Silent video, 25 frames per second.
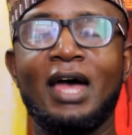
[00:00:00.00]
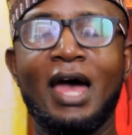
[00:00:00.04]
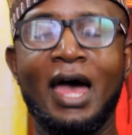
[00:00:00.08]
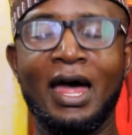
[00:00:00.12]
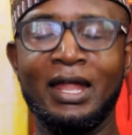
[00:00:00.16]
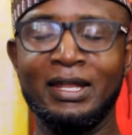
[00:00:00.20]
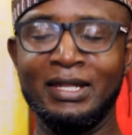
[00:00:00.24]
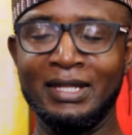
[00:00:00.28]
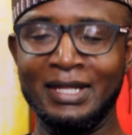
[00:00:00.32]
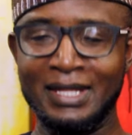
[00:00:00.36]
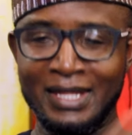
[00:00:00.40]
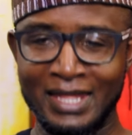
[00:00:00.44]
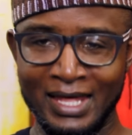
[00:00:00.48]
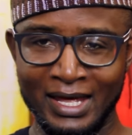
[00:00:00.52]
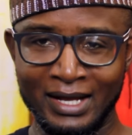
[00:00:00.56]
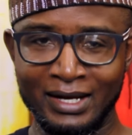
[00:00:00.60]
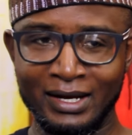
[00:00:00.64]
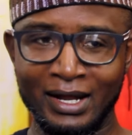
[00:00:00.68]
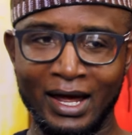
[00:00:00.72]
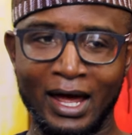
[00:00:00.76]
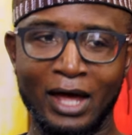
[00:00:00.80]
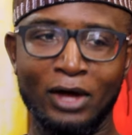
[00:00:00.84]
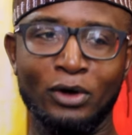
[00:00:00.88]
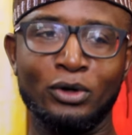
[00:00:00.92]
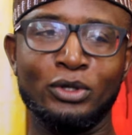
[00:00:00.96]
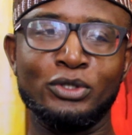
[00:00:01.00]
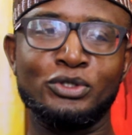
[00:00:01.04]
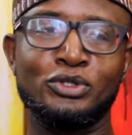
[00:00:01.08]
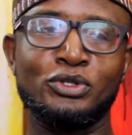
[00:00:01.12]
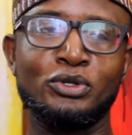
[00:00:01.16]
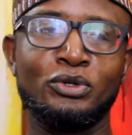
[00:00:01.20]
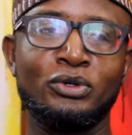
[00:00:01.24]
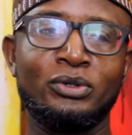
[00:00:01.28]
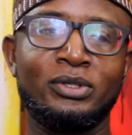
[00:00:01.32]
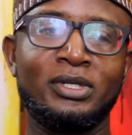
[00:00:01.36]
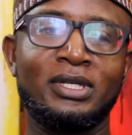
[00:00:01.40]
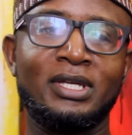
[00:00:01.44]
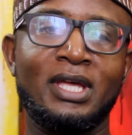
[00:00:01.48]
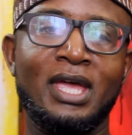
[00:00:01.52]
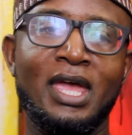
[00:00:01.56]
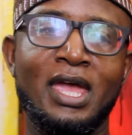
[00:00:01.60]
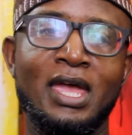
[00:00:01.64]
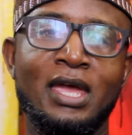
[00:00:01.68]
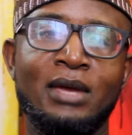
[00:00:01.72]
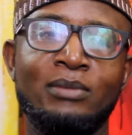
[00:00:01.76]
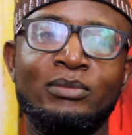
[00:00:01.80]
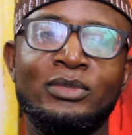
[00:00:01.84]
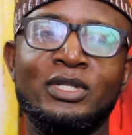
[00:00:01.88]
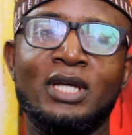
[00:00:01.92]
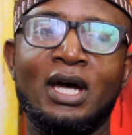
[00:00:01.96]
And then I also
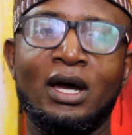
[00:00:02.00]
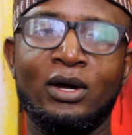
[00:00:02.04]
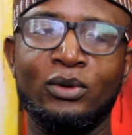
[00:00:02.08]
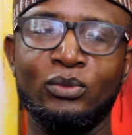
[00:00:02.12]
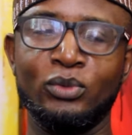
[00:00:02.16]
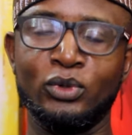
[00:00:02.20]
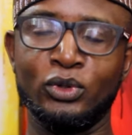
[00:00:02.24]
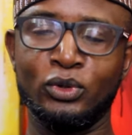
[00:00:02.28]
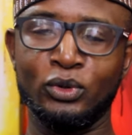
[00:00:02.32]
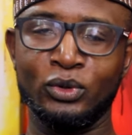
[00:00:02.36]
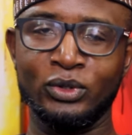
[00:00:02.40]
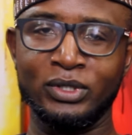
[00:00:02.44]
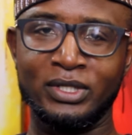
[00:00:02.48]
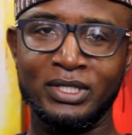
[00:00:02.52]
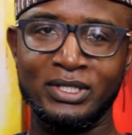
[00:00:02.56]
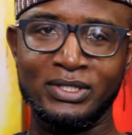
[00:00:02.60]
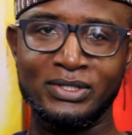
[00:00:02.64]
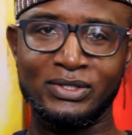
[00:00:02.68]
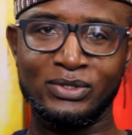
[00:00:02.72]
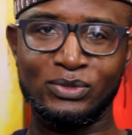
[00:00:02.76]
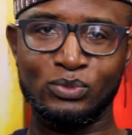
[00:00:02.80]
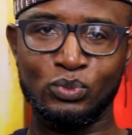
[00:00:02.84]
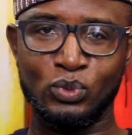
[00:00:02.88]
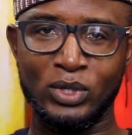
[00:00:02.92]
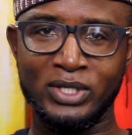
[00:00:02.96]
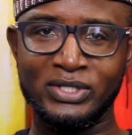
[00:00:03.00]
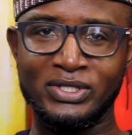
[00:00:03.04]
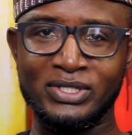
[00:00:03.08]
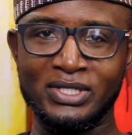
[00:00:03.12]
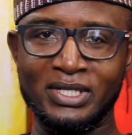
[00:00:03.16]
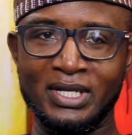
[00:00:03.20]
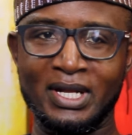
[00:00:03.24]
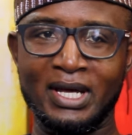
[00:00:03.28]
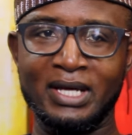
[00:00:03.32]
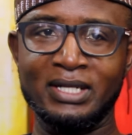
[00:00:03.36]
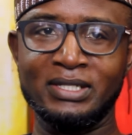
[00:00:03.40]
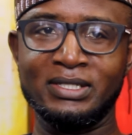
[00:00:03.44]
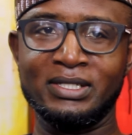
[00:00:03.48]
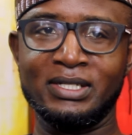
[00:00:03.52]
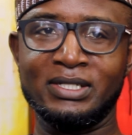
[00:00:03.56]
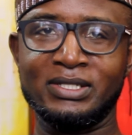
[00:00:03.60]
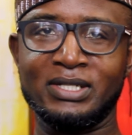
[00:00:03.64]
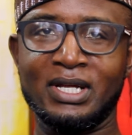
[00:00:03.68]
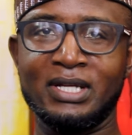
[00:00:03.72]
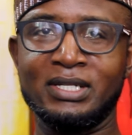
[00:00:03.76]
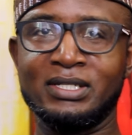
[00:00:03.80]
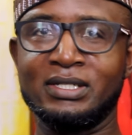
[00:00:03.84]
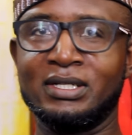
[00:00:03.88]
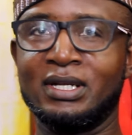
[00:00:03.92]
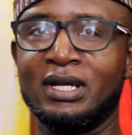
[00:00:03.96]
came down with all these Western ideas.
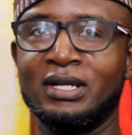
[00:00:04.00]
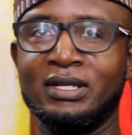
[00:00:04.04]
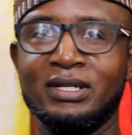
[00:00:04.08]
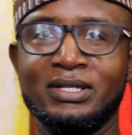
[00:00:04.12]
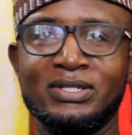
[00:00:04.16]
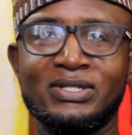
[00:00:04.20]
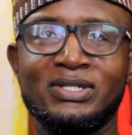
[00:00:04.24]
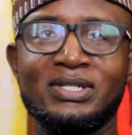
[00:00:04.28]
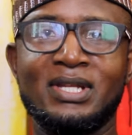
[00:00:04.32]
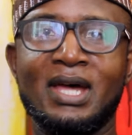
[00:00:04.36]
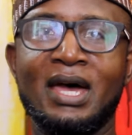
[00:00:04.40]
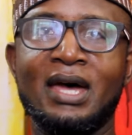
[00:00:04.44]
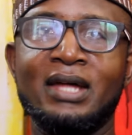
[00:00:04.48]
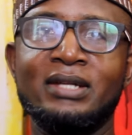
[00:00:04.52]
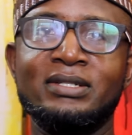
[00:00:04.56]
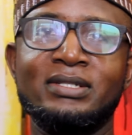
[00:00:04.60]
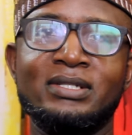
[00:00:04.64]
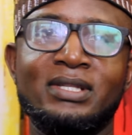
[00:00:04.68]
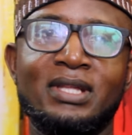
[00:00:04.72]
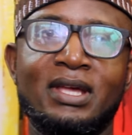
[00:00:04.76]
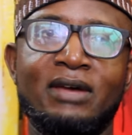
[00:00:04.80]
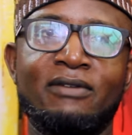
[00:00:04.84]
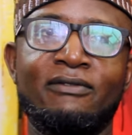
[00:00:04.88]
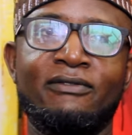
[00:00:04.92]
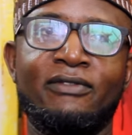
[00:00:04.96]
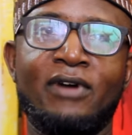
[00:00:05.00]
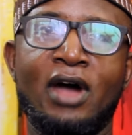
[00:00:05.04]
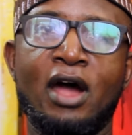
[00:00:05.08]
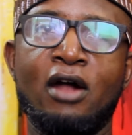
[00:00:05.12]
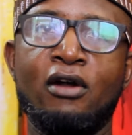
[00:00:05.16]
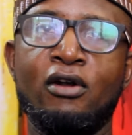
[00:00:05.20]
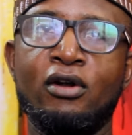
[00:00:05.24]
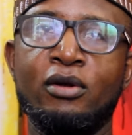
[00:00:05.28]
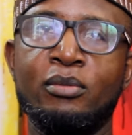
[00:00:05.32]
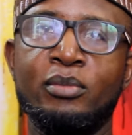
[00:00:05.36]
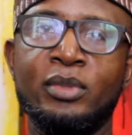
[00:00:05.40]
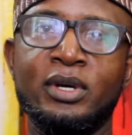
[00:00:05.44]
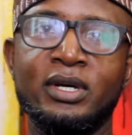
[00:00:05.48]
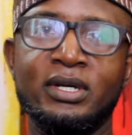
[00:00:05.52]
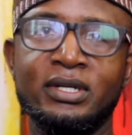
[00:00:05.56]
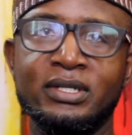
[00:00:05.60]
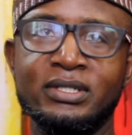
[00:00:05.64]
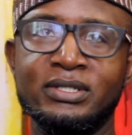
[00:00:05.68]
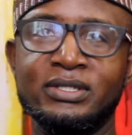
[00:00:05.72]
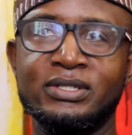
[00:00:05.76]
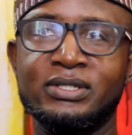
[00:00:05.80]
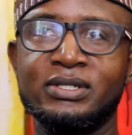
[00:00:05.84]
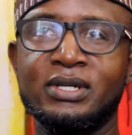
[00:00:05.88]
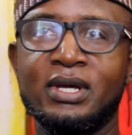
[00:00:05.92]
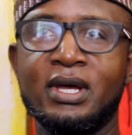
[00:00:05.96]
I didn't understand the
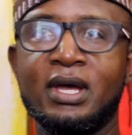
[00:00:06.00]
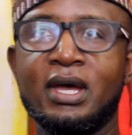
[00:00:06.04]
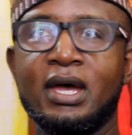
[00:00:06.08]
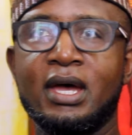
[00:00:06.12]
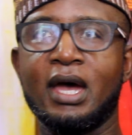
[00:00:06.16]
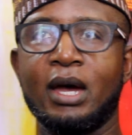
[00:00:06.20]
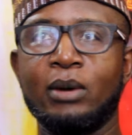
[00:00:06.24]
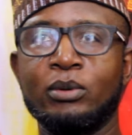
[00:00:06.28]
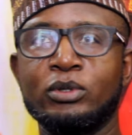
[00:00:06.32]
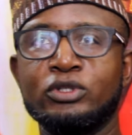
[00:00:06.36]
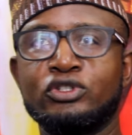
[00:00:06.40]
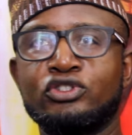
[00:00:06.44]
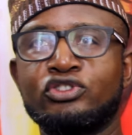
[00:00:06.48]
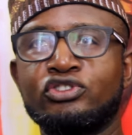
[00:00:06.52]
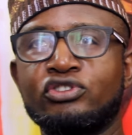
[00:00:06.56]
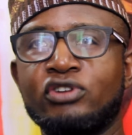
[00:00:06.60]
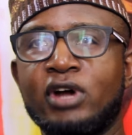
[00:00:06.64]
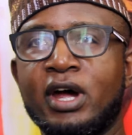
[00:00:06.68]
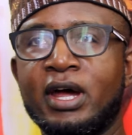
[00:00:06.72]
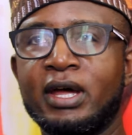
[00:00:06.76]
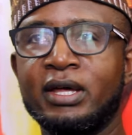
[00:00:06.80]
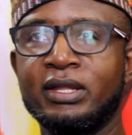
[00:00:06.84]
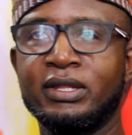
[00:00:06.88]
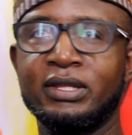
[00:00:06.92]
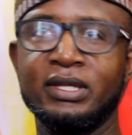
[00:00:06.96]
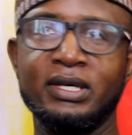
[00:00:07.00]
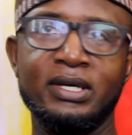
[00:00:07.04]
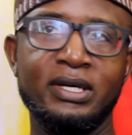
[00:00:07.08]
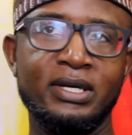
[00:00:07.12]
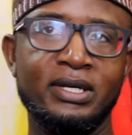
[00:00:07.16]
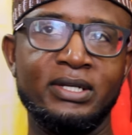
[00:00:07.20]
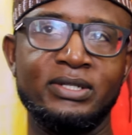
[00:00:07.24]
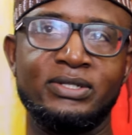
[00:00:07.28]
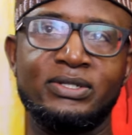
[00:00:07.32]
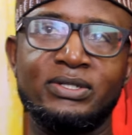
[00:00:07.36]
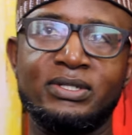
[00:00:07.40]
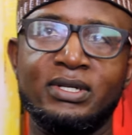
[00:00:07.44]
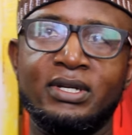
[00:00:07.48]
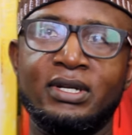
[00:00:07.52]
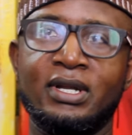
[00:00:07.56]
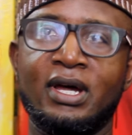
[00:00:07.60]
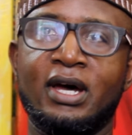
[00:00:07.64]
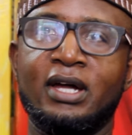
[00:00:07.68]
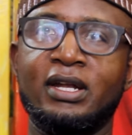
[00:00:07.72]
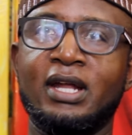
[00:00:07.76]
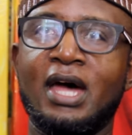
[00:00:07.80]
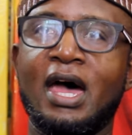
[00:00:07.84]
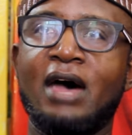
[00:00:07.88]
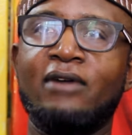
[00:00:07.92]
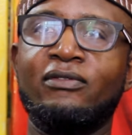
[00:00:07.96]
environment. I would try this and
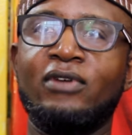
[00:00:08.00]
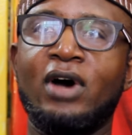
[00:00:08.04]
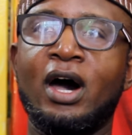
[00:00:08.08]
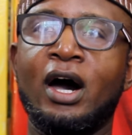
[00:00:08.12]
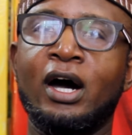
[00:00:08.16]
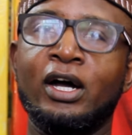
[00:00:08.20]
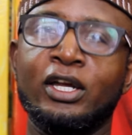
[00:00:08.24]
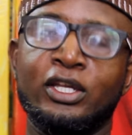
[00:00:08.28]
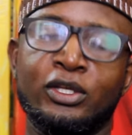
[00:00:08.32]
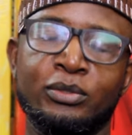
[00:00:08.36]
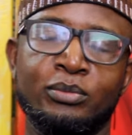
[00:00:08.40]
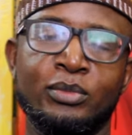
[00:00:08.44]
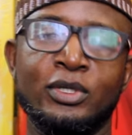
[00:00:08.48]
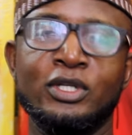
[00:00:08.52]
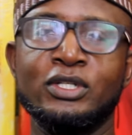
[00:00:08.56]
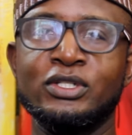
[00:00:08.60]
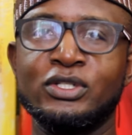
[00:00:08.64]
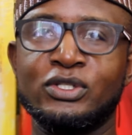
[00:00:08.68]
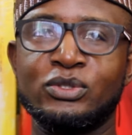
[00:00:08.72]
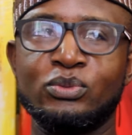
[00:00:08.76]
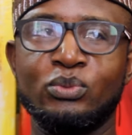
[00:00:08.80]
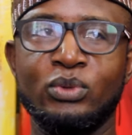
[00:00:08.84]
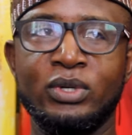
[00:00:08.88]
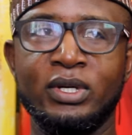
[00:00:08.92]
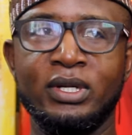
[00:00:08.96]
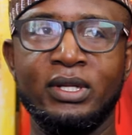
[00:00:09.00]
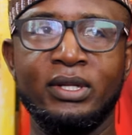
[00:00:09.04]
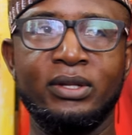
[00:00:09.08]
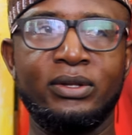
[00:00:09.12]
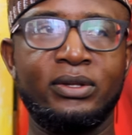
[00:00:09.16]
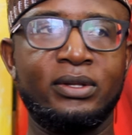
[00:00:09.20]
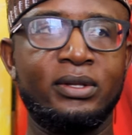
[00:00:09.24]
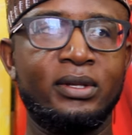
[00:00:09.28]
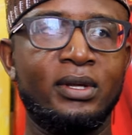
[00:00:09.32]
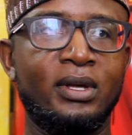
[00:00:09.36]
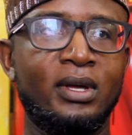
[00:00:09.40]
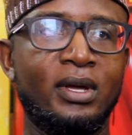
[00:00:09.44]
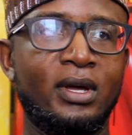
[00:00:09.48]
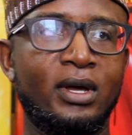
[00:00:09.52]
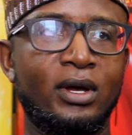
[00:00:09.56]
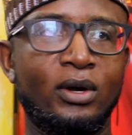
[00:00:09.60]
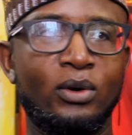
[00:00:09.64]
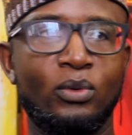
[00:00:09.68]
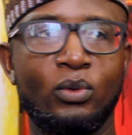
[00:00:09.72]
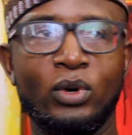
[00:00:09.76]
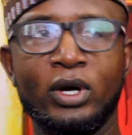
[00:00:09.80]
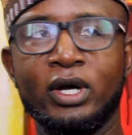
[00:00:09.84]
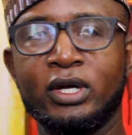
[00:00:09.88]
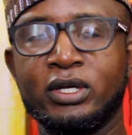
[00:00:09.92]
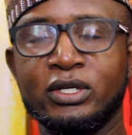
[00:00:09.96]
I'd have arguments with
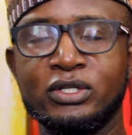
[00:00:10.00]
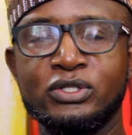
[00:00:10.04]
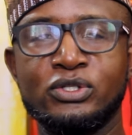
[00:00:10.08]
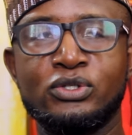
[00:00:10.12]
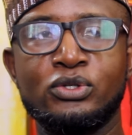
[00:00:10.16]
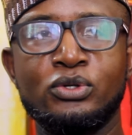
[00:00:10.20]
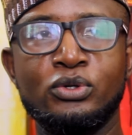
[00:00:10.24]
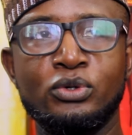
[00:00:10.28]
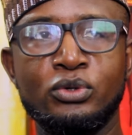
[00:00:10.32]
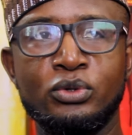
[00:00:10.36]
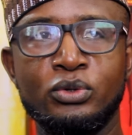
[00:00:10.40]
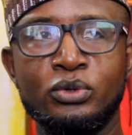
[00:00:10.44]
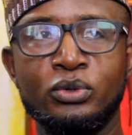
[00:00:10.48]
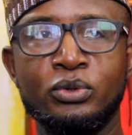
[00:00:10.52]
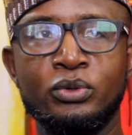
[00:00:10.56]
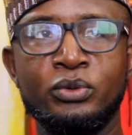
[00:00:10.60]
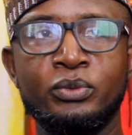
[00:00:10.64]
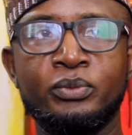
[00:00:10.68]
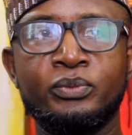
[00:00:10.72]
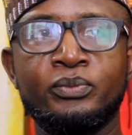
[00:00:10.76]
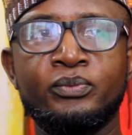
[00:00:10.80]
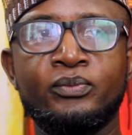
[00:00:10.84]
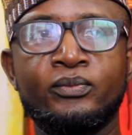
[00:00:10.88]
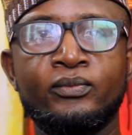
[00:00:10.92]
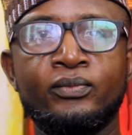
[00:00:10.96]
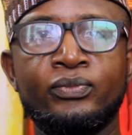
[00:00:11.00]
workers who